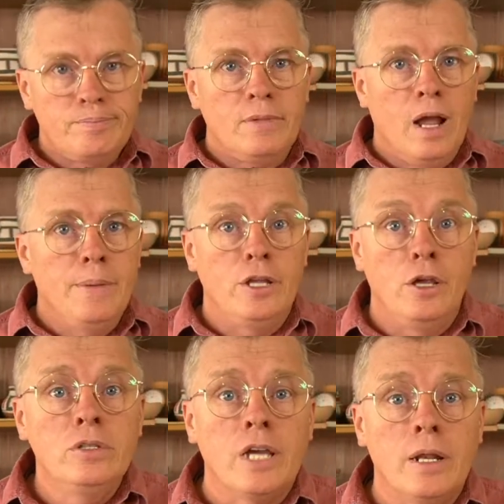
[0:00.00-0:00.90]
I mean,
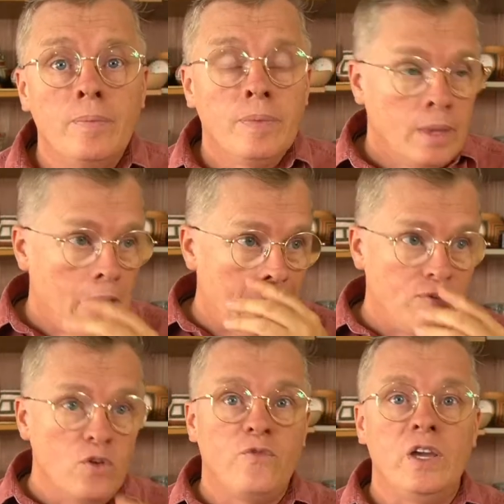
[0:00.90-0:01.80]
use it if
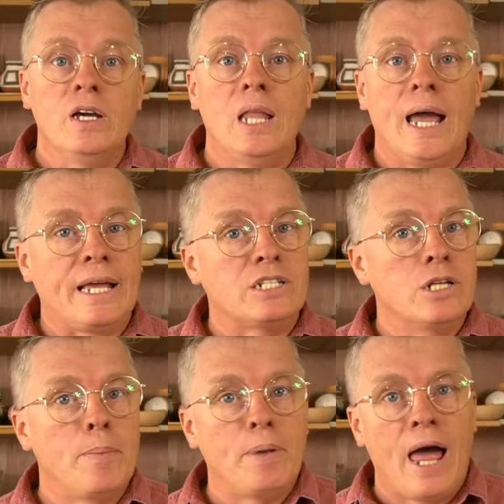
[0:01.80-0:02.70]
you feel like it's
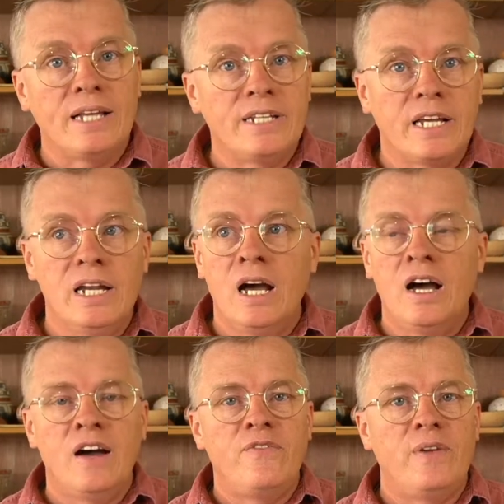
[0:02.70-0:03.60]
not plastic
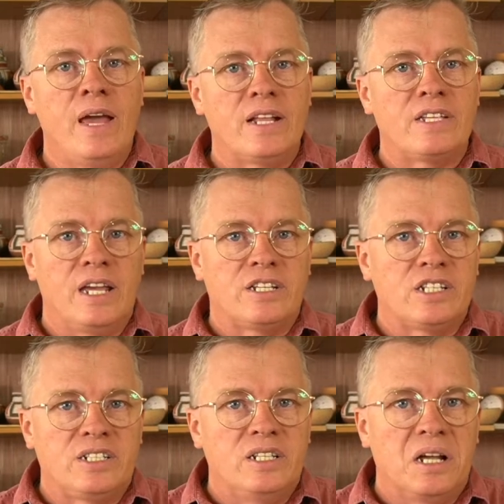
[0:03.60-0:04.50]
enough, it, it just
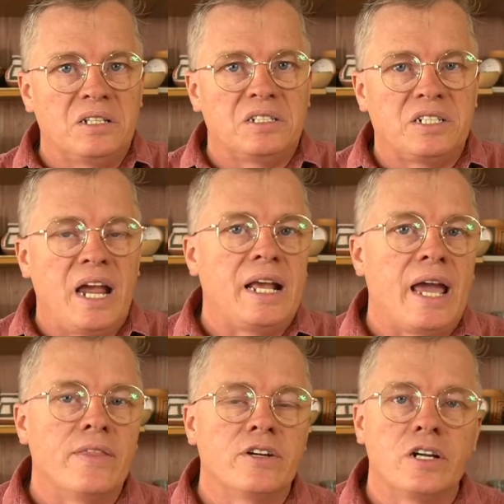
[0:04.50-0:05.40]
doesn't stay
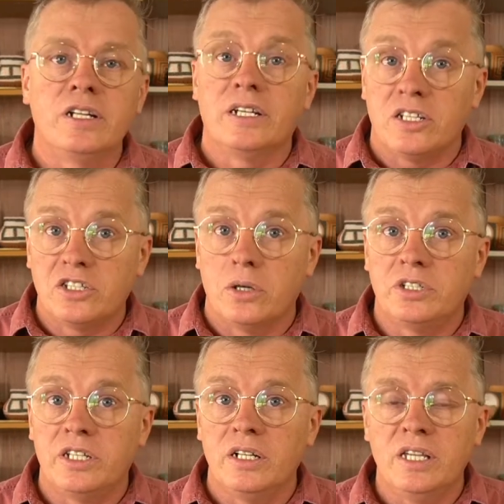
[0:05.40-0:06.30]
together good because it's so
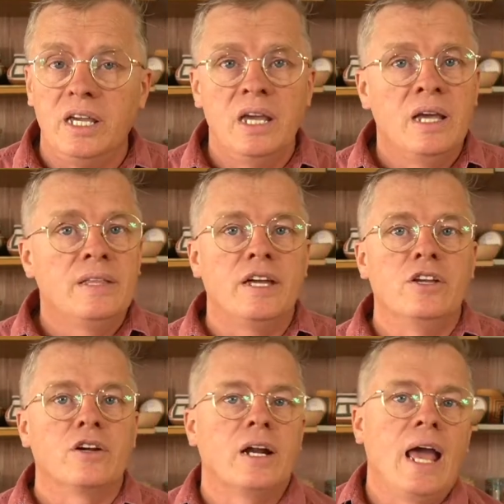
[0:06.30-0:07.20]
silty, then you're
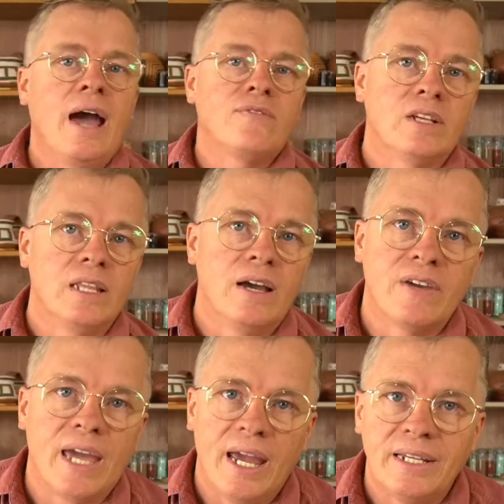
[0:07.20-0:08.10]
going to have to
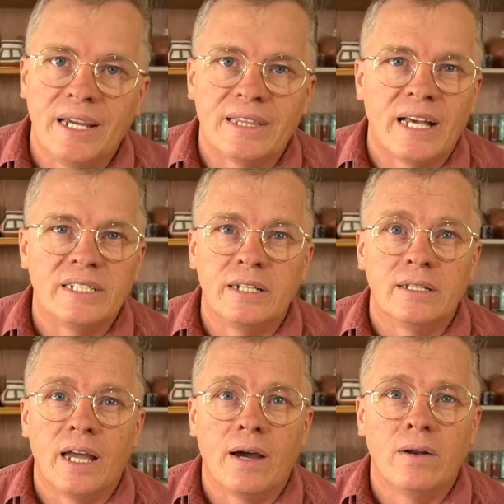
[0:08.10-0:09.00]
levigate to get that silt
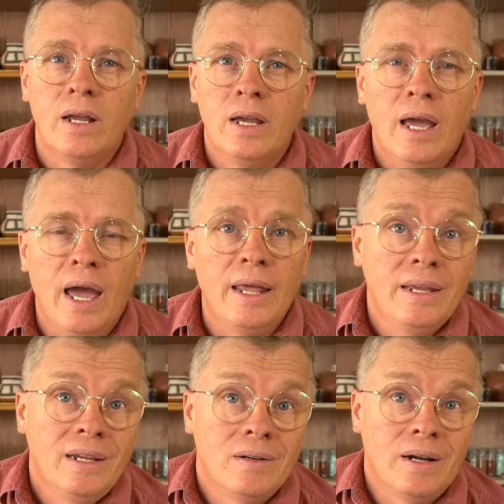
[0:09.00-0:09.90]
out. Uh, you
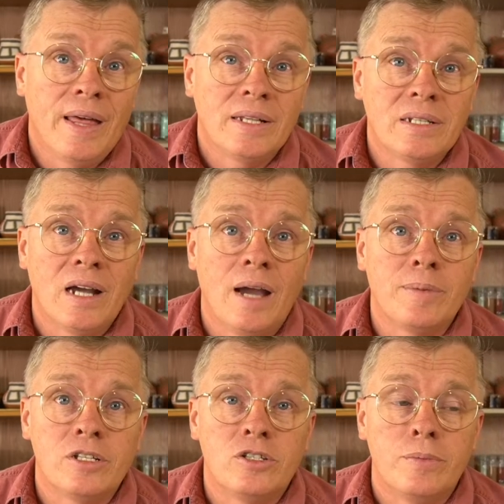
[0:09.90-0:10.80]
know, and that's a time
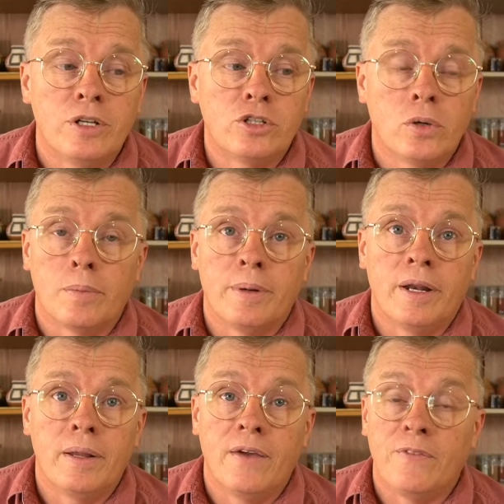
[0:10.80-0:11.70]
consuming chore, but
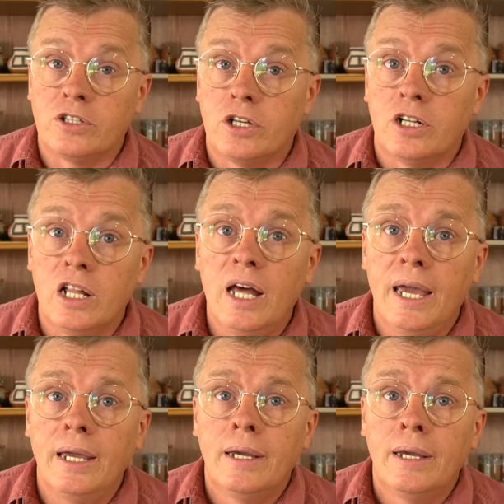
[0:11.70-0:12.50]
if it's good clay,